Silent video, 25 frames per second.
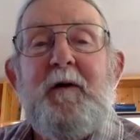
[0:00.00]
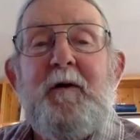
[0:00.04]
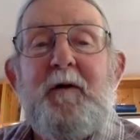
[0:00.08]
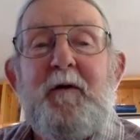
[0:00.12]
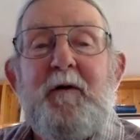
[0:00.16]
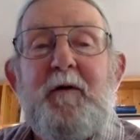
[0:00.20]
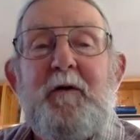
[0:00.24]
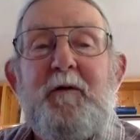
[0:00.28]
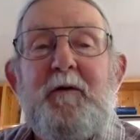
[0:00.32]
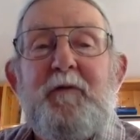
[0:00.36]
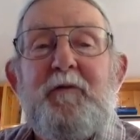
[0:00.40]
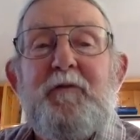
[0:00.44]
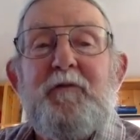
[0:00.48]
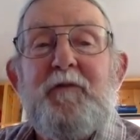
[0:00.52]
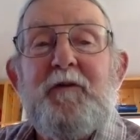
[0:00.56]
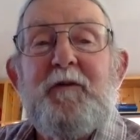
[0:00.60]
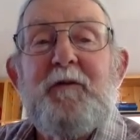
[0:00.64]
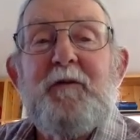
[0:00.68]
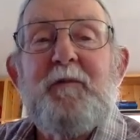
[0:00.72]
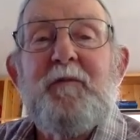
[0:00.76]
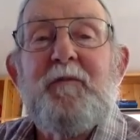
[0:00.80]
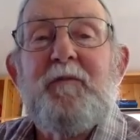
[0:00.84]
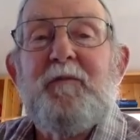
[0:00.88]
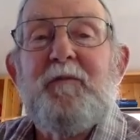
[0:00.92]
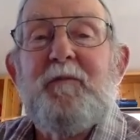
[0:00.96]
It
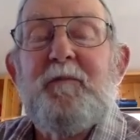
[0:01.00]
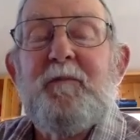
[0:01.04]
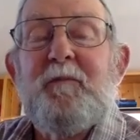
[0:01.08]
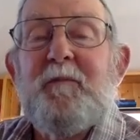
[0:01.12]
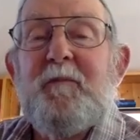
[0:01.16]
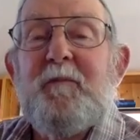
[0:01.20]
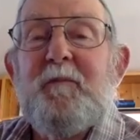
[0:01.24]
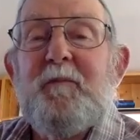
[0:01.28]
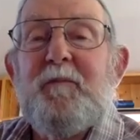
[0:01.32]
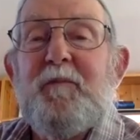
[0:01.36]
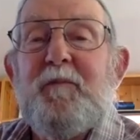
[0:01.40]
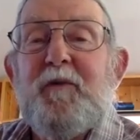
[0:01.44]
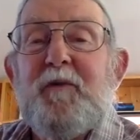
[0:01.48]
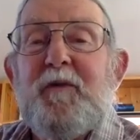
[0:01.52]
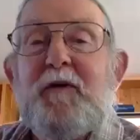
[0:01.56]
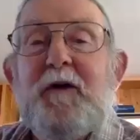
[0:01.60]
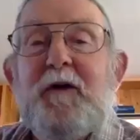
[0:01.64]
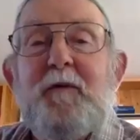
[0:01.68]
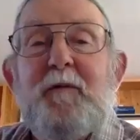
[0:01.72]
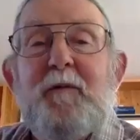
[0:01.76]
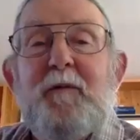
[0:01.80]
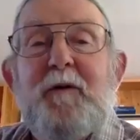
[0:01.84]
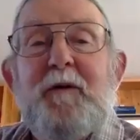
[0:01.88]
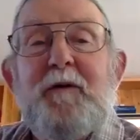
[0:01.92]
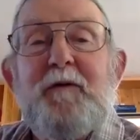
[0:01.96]
seems pretty
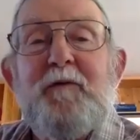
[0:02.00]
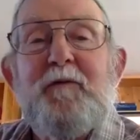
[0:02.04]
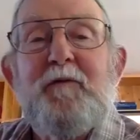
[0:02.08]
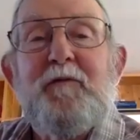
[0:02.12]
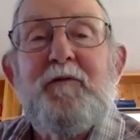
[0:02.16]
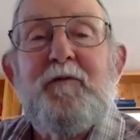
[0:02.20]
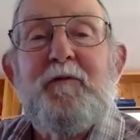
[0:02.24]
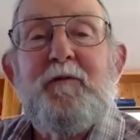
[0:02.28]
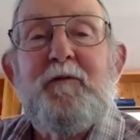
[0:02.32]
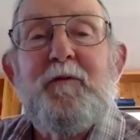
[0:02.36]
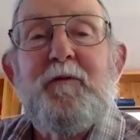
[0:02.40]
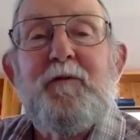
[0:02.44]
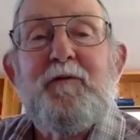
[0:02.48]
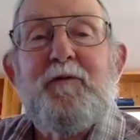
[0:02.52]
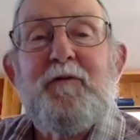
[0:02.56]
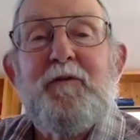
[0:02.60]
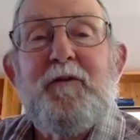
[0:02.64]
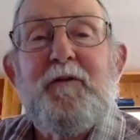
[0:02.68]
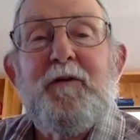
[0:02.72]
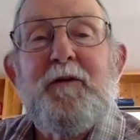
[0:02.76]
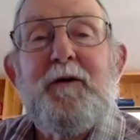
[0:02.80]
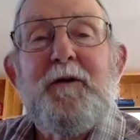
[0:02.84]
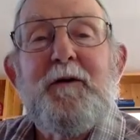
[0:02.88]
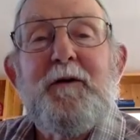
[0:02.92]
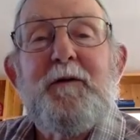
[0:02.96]
outrageous to us
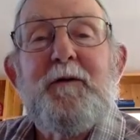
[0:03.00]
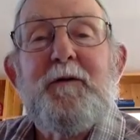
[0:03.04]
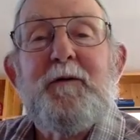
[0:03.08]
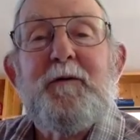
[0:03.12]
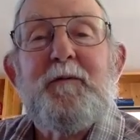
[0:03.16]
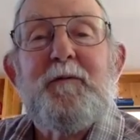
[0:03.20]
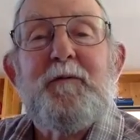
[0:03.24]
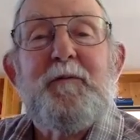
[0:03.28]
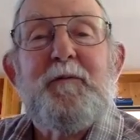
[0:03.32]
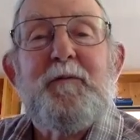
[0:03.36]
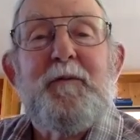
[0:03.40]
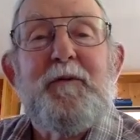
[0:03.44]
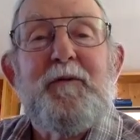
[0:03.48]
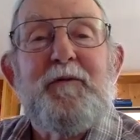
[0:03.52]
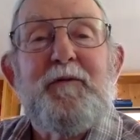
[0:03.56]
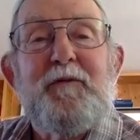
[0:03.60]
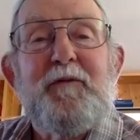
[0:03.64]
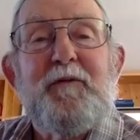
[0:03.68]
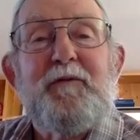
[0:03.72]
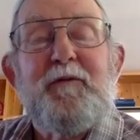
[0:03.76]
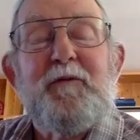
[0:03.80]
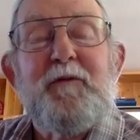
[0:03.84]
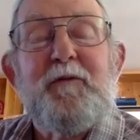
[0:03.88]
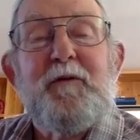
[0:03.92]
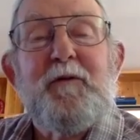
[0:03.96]
today that it would be
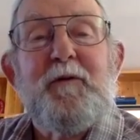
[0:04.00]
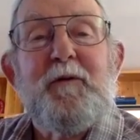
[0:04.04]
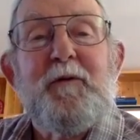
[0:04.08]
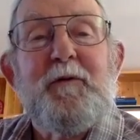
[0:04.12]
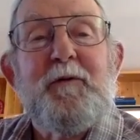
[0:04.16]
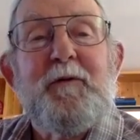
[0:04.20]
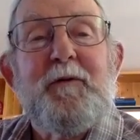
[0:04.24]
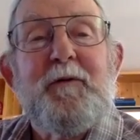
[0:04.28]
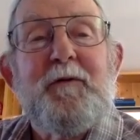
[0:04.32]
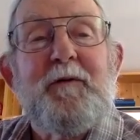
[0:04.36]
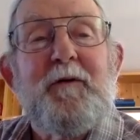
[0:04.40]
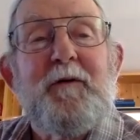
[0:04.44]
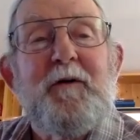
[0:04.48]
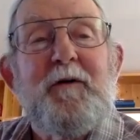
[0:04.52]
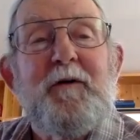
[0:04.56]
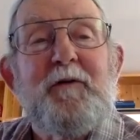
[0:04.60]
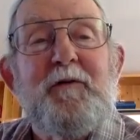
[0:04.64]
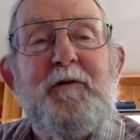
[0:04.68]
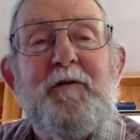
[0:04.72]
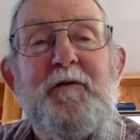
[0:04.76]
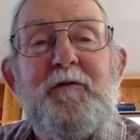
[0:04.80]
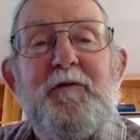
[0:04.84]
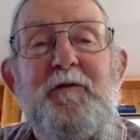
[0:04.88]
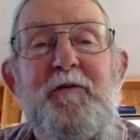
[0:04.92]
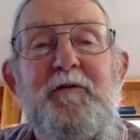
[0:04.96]
such a little thing
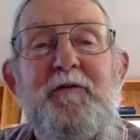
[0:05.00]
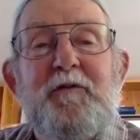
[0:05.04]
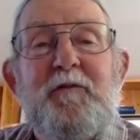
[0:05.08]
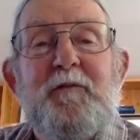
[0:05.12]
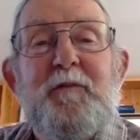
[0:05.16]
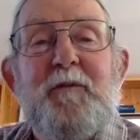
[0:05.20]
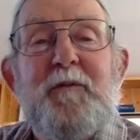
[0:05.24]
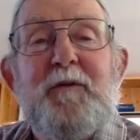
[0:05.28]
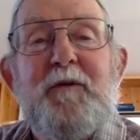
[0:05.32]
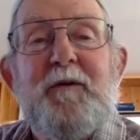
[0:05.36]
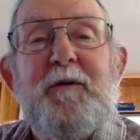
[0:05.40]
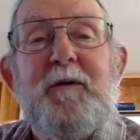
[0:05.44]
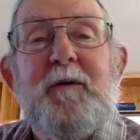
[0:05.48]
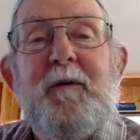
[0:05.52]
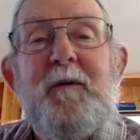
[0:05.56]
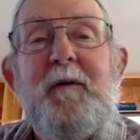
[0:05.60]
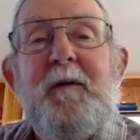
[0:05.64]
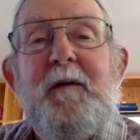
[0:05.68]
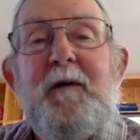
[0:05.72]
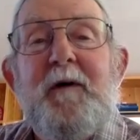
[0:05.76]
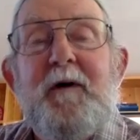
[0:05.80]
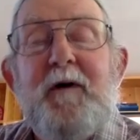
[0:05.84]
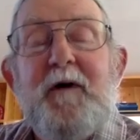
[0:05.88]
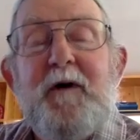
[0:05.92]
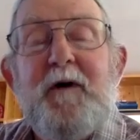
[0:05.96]
causing such a big
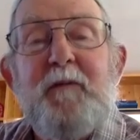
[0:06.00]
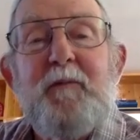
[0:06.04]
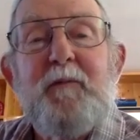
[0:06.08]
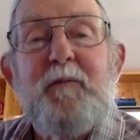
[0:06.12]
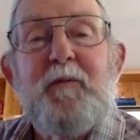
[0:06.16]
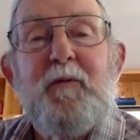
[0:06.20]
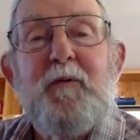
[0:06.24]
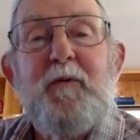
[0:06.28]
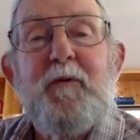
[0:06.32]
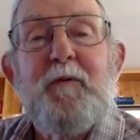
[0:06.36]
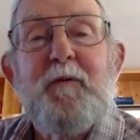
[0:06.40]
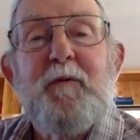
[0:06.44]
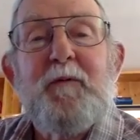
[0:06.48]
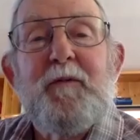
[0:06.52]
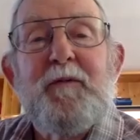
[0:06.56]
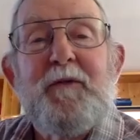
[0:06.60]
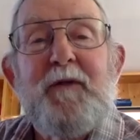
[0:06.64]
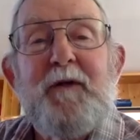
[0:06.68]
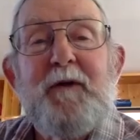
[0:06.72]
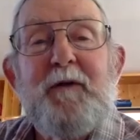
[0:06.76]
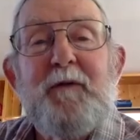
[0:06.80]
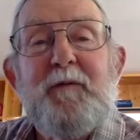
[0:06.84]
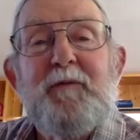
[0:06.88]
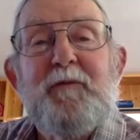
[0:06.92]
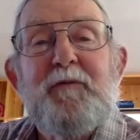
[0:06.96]
uproar, but
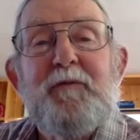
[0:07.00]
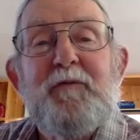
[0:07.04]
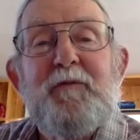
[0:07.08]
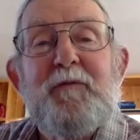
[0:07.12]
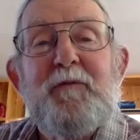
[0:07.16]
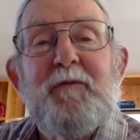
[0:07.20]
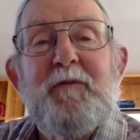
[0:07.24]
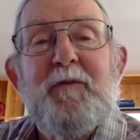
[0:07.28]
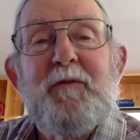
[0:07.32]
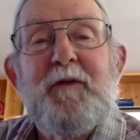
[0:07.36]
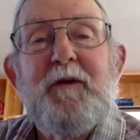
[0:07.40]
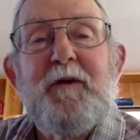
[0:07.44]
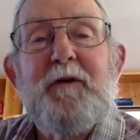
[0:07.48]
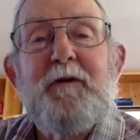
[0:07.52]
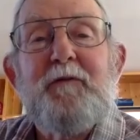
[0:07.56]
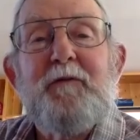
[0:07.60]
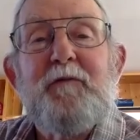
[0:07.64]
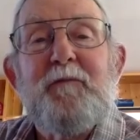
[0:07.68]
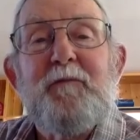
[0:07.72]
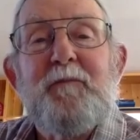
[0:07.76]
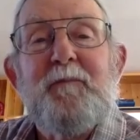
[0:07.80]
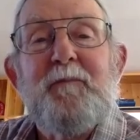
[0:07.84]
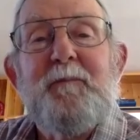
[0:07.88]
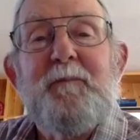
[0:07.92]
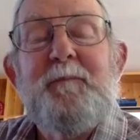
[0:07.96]
that was the case.